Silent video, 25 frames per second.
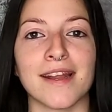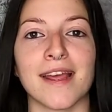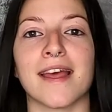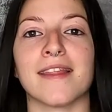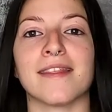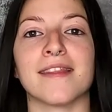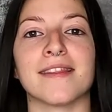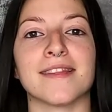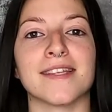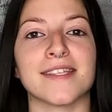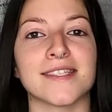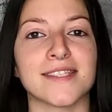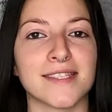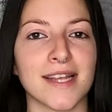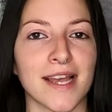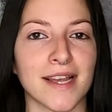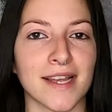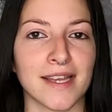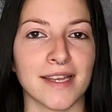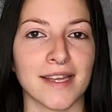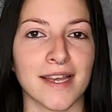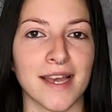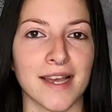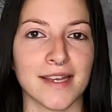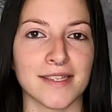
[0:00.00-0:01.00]
and then the
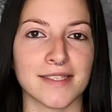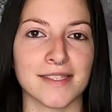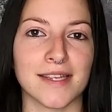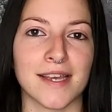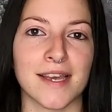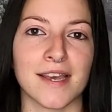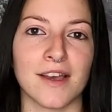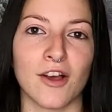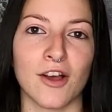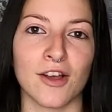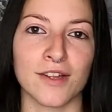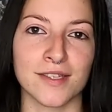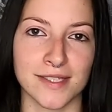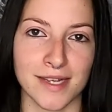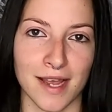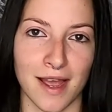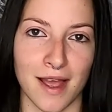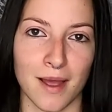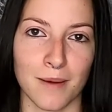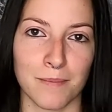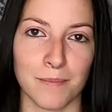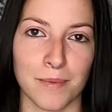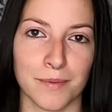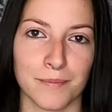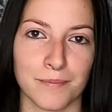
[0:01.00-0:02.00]
second casket on
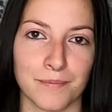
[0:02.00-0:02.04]
top.